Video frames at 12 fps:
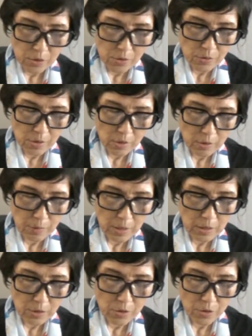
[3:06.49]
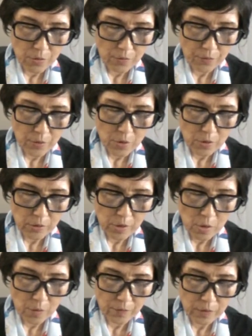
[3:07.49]
Do not make you for
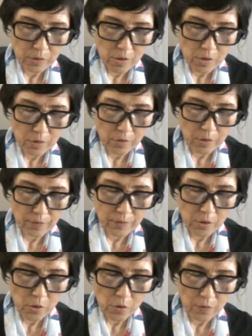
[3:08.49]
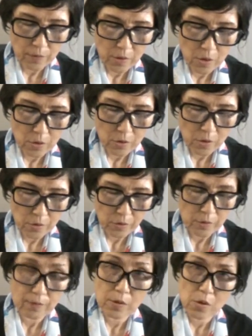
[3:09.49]
yourselves God of silver or gods
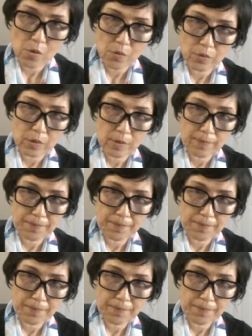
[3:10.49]
of gold.